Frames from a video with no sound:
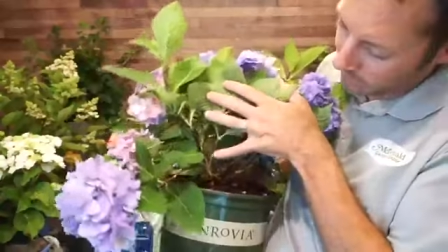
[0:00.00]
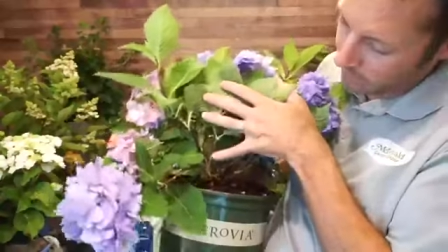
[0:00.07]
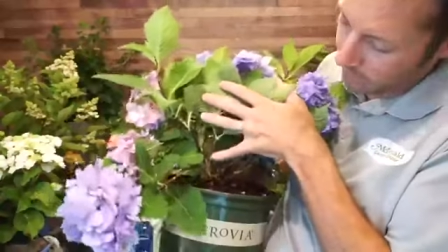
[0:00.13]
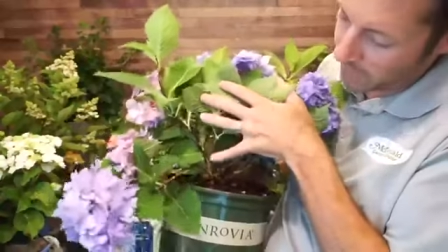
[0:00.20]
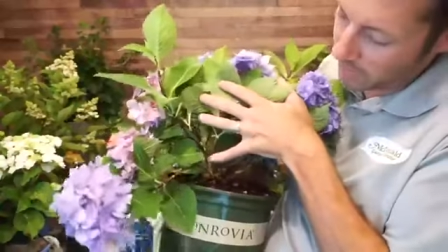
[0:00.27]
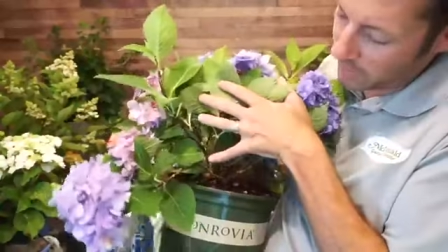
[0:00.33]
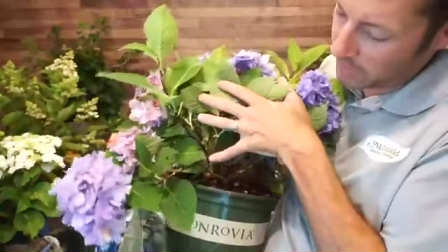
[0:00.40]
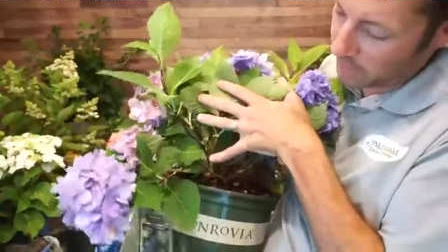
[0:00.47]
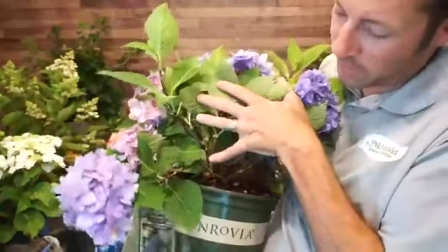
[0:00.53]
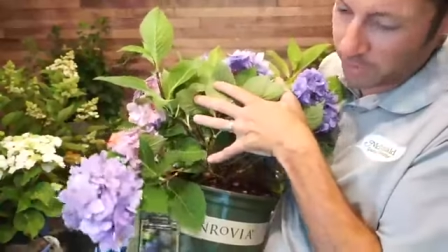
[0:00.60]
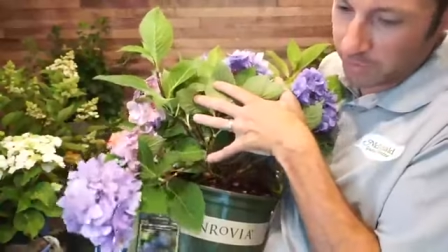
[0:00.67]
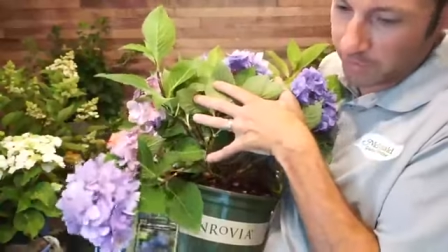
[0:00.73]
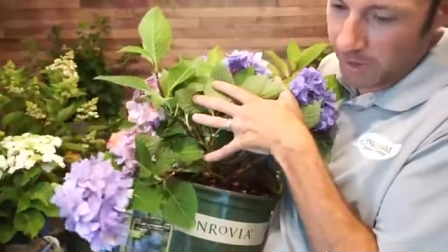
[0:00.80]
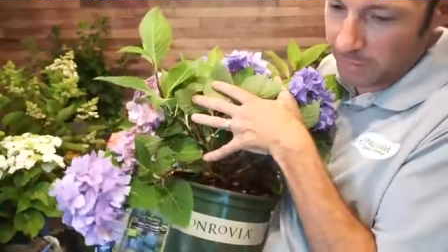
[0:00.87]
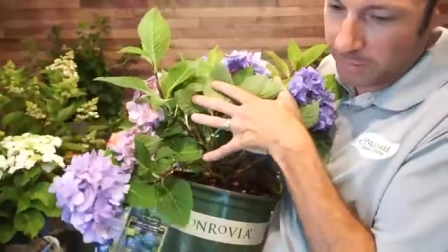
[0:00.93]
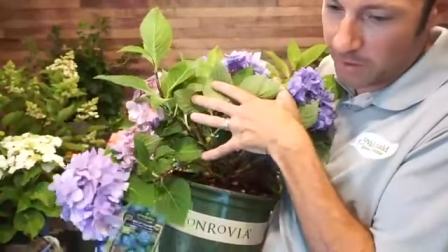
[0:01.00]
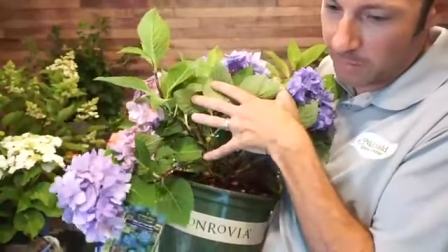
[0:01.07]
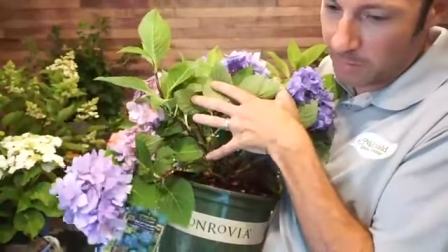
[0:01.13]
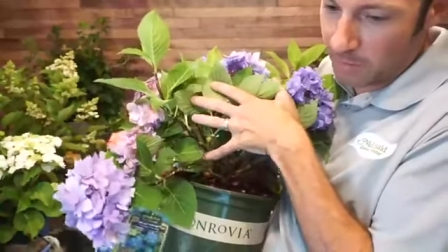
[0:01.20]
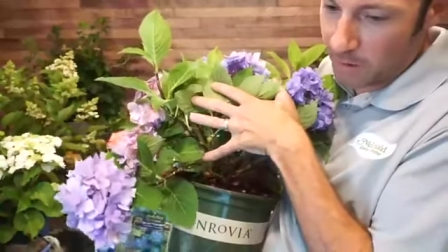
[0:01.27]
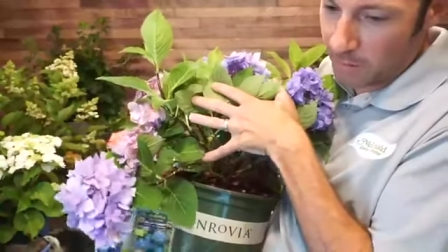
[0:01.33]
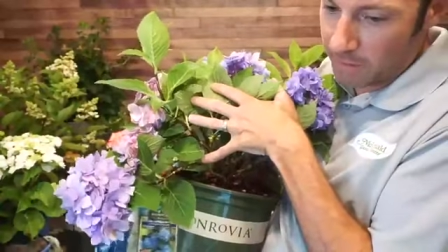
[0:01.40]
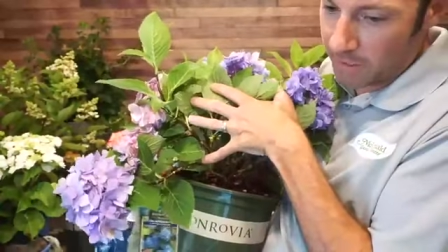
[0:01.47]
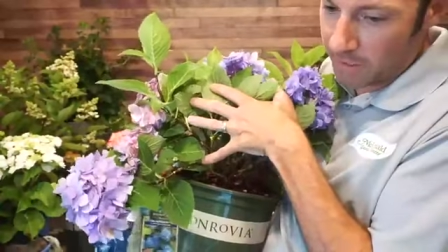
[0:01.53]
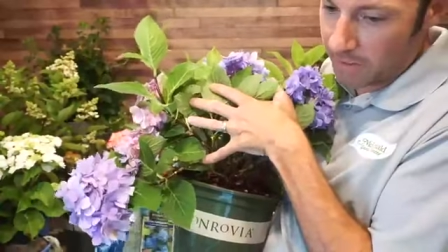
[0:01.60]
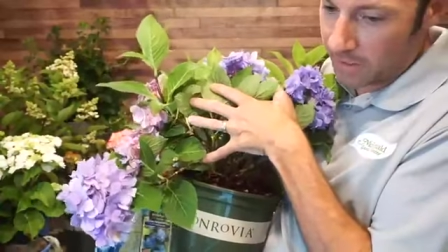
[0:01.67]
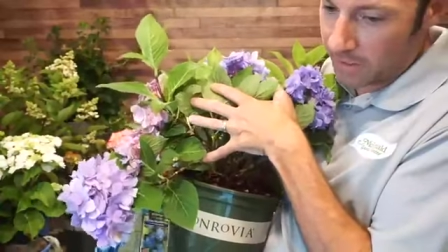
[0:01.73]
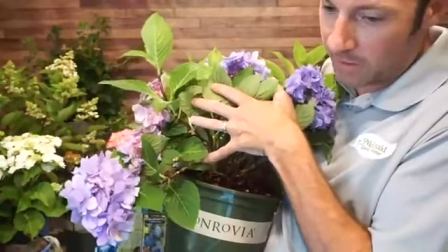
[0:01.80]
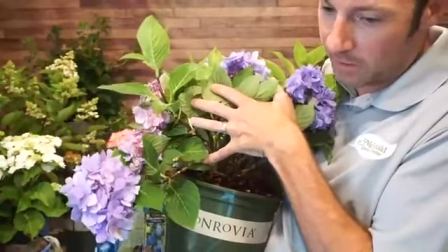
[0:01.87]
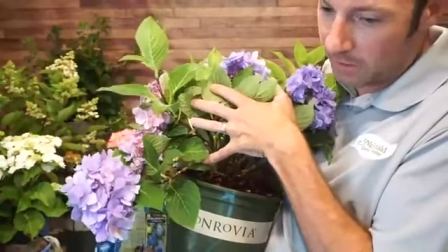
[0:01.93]
But there's a prune right there by my
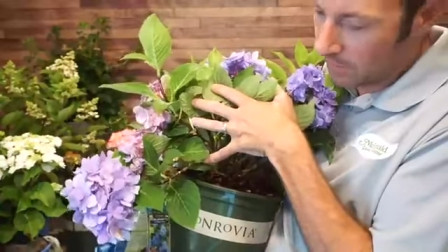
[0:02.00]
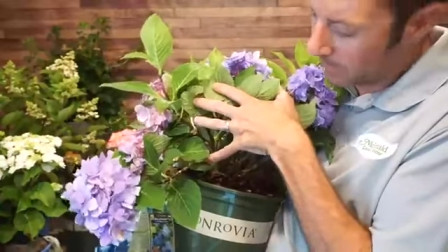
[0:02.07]
pinky.